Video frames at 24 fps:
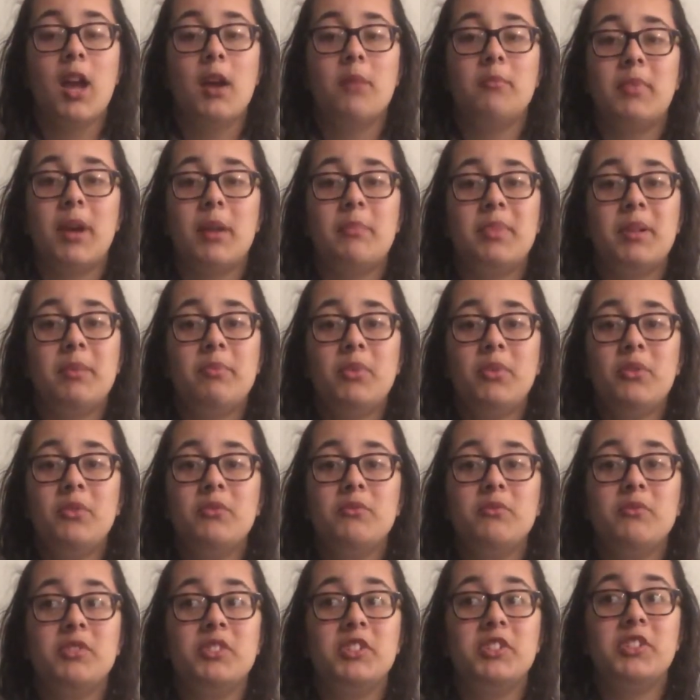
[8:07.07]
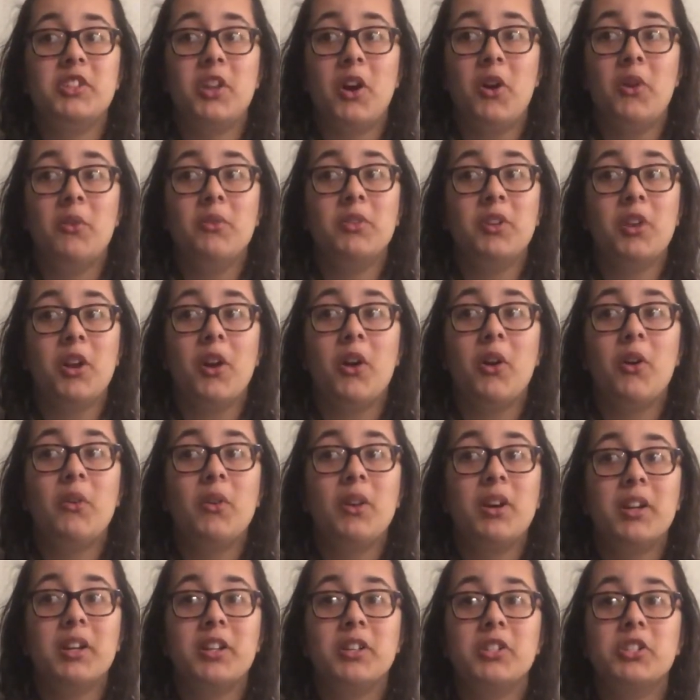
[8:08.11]
by people who don't
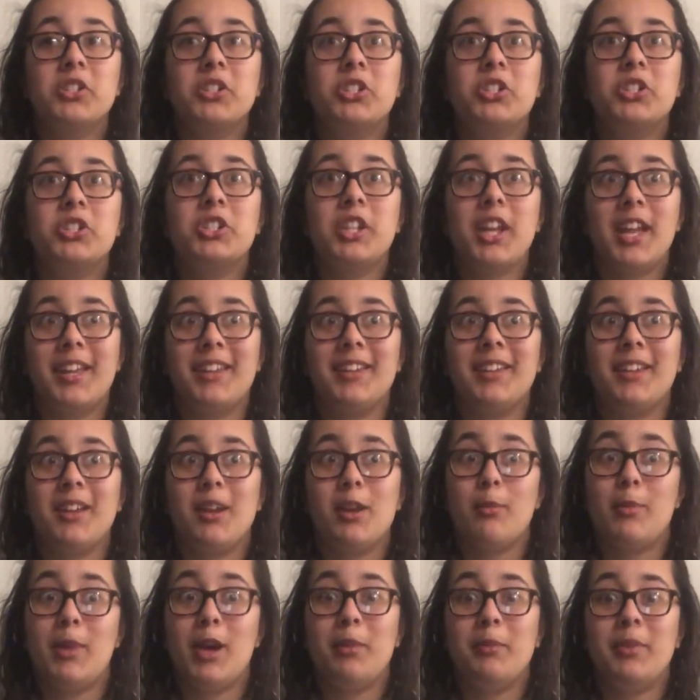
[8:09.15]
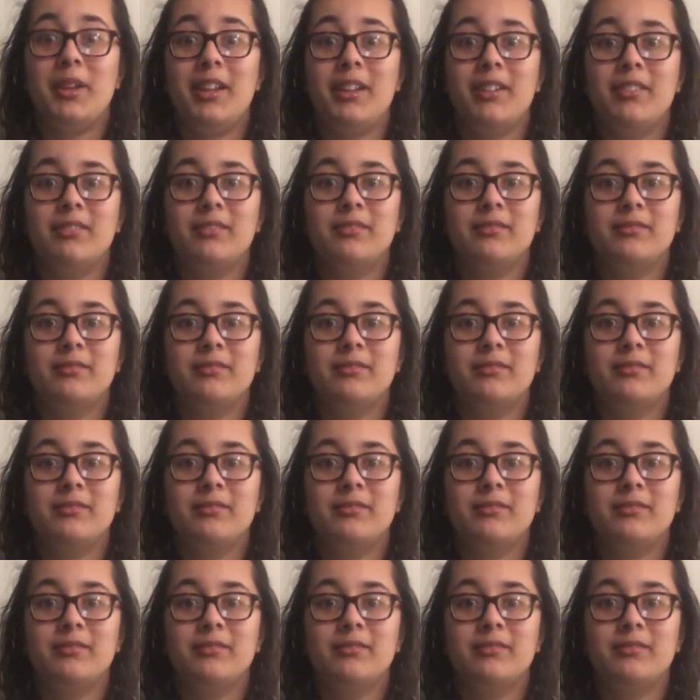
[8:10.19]
know shit about me.